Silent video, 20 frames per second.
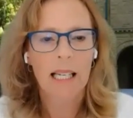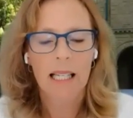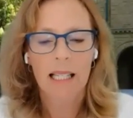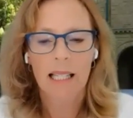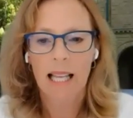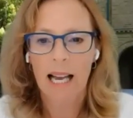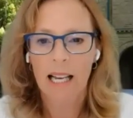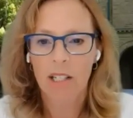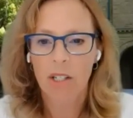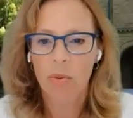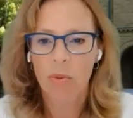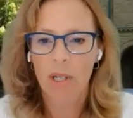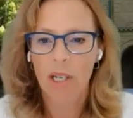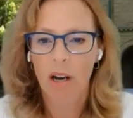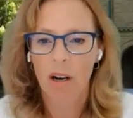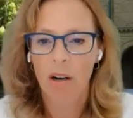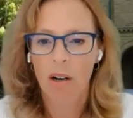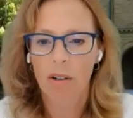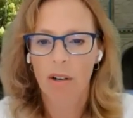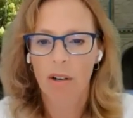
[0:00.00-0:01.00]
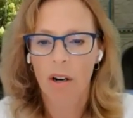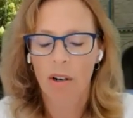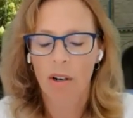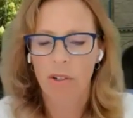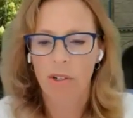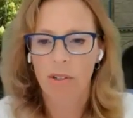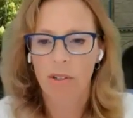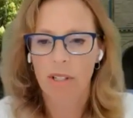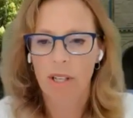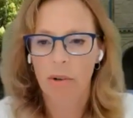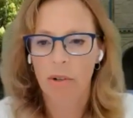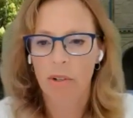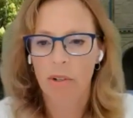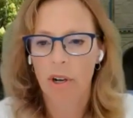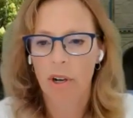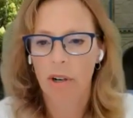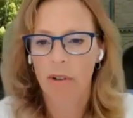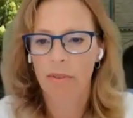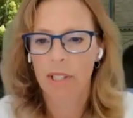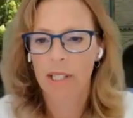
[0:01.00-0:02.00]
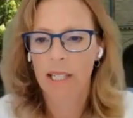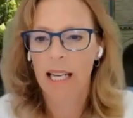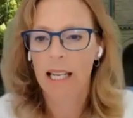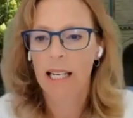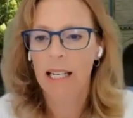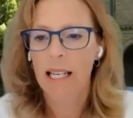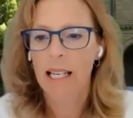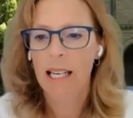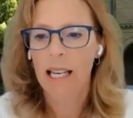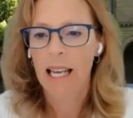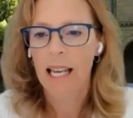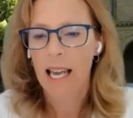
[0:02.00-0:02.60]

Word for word: last week, our, our new Secretary of State,